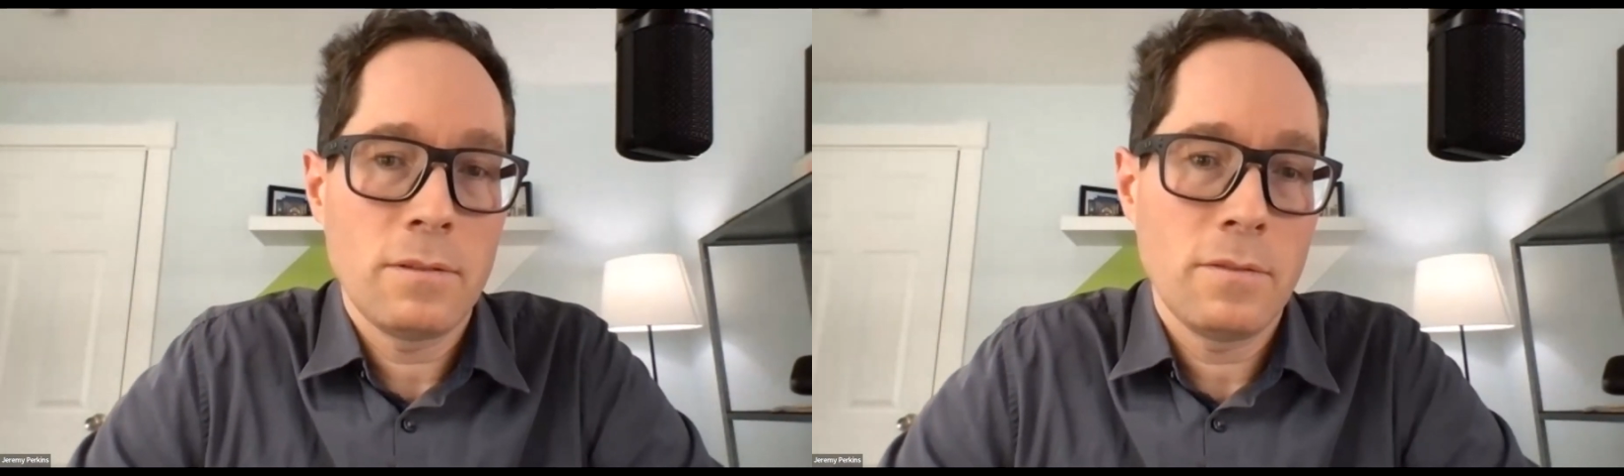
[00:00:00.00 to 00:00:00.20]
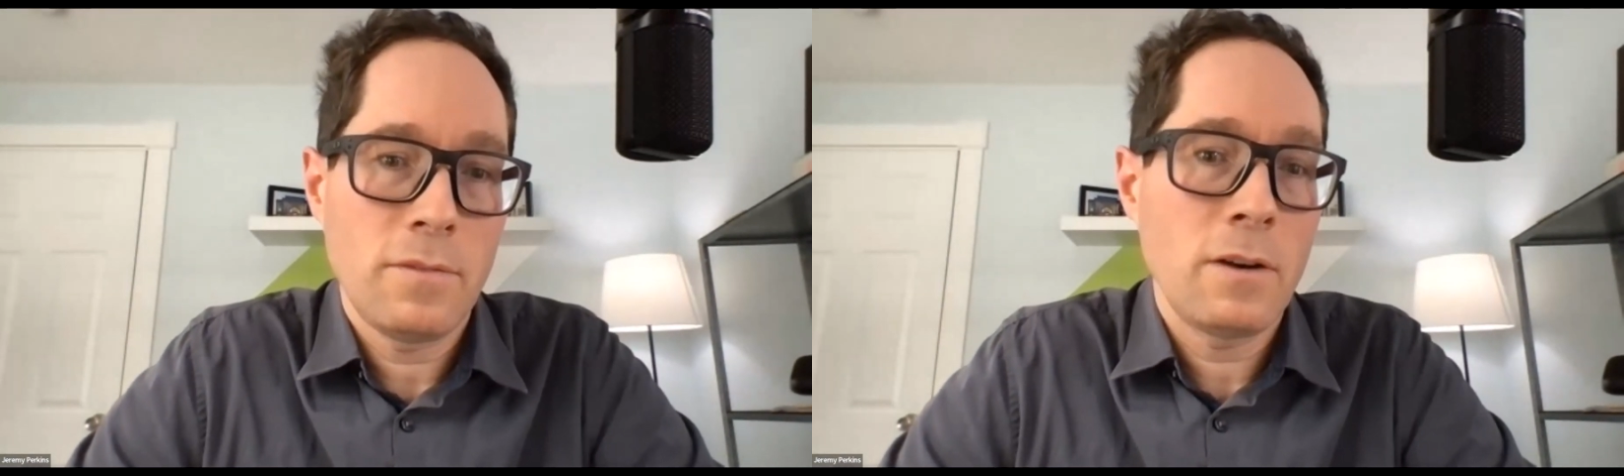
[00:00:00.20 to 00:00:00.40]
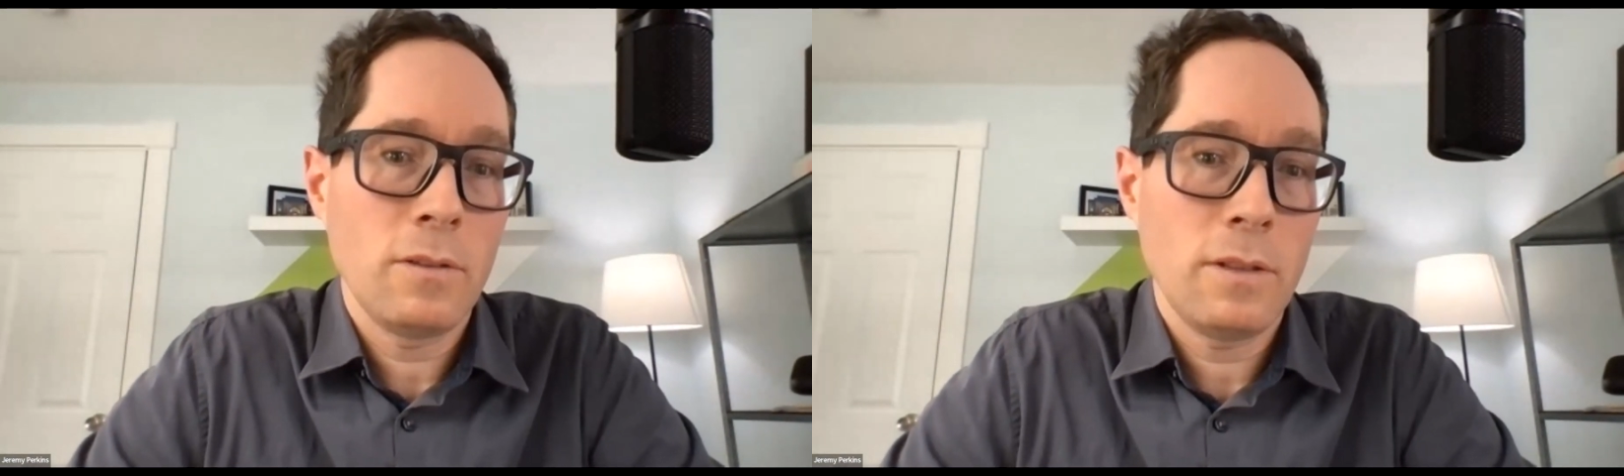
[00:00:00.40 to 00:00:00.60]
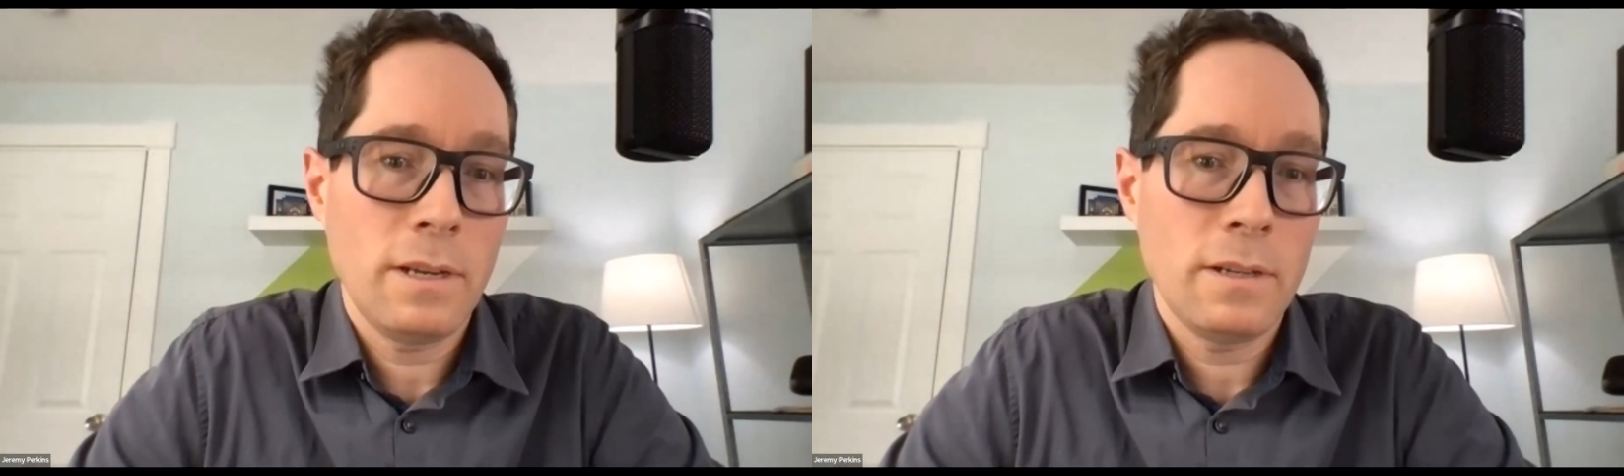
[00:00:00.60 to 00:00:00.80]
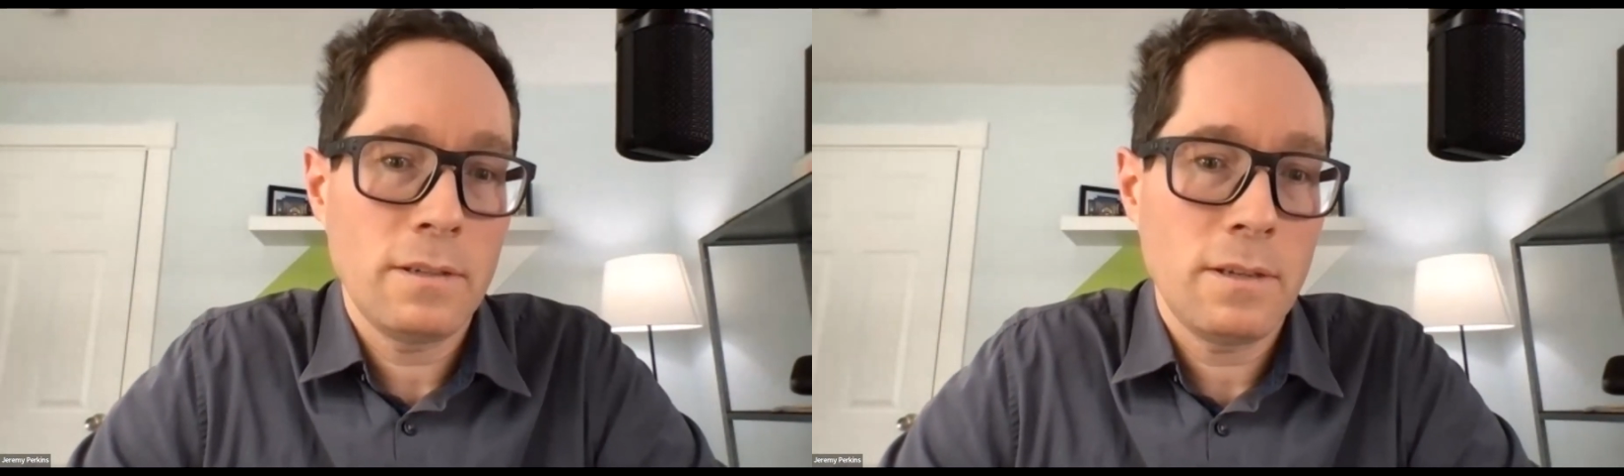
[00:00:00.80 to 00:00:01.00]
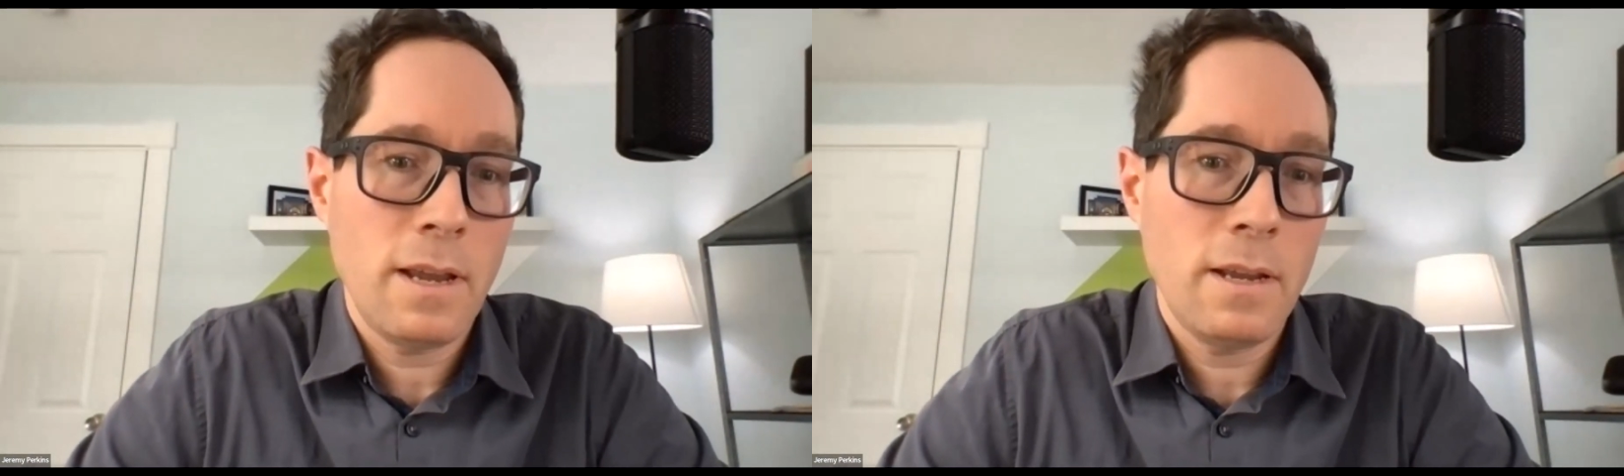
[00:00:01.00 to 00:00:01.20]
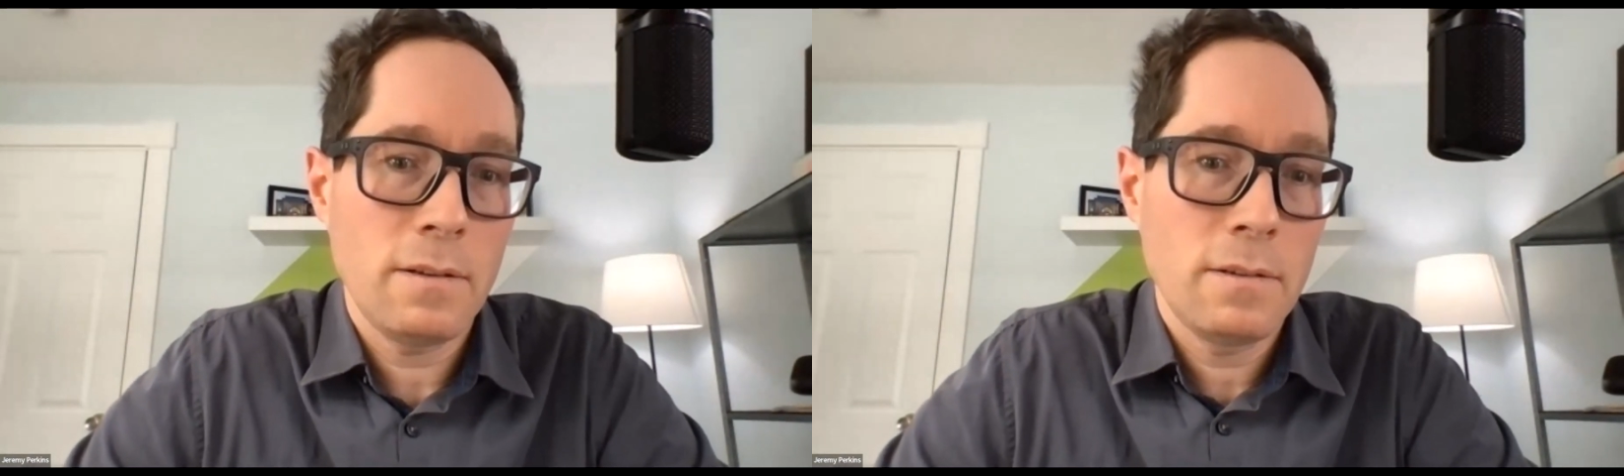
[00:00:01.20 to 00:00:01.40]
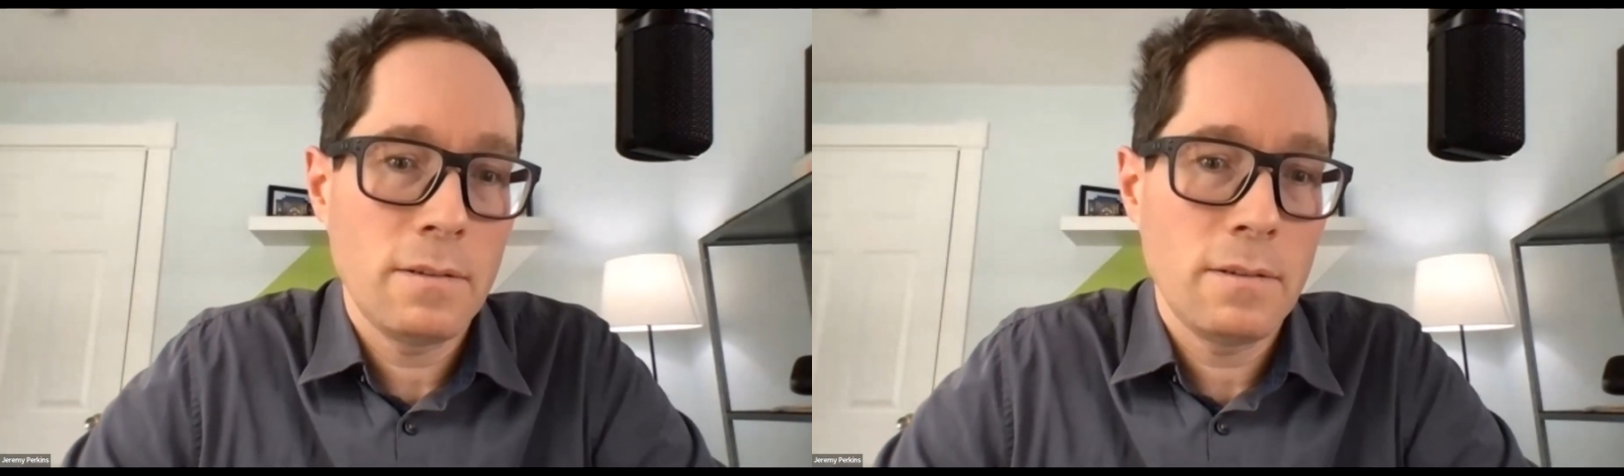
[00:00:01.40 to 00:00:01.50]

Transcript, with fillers: they're federally and state